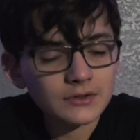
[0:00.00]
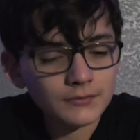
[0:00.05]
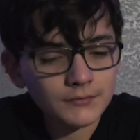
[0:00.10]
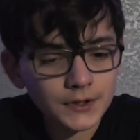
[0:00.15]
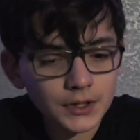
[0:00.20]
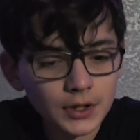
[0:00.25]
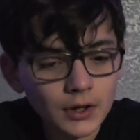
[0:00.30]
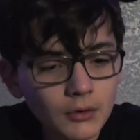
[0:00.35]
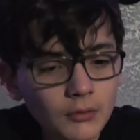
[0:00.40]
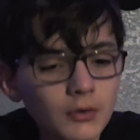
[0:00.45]
of the
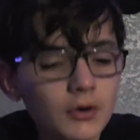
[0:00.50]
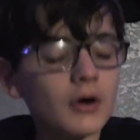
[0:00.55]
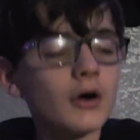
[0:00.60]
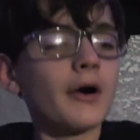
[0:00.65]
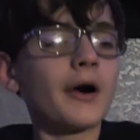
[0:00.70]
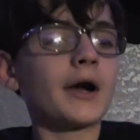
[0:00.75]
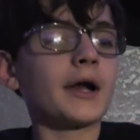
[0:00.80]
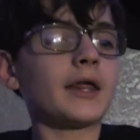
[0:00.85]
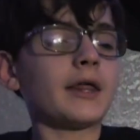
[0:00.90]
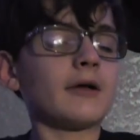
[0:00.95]
video.
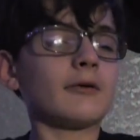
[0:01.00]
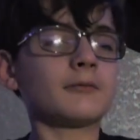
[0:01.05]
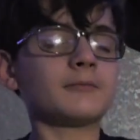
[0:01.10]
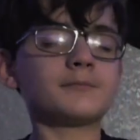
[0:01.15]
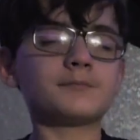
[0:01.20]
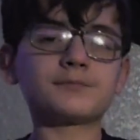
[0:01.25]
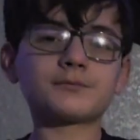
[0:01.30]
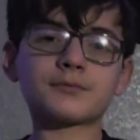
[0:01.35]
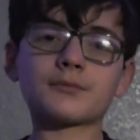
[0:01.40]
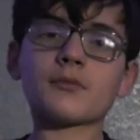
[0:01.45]
Alright,
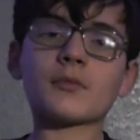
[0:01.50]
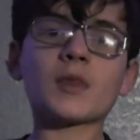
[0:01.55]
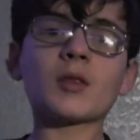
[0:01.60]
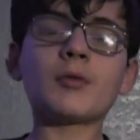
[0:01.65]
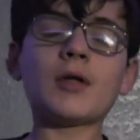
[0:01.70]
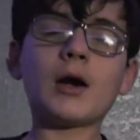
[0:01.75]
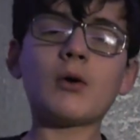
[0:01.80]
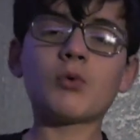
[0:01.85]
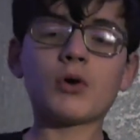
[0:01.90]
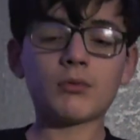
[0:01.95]

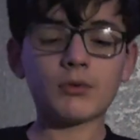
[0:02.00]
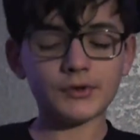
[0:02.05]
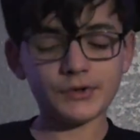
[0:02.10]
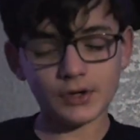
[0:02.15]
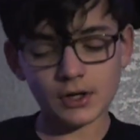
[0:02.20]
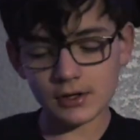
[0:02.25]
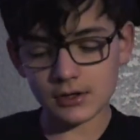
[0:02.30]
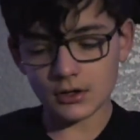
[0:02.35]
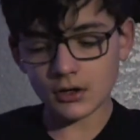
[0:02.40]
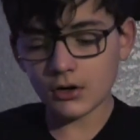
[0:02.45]
now where was
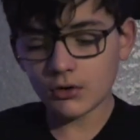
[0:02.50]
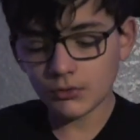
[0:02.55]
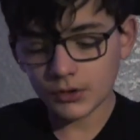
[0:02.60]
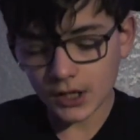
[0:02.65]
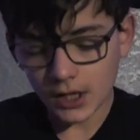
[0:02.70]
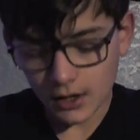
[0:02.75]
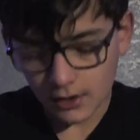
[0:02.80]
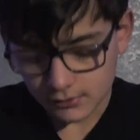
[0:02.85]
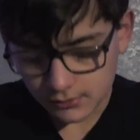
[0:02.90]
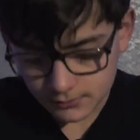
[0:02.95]
I? Oh
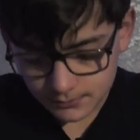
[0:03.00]
yeah.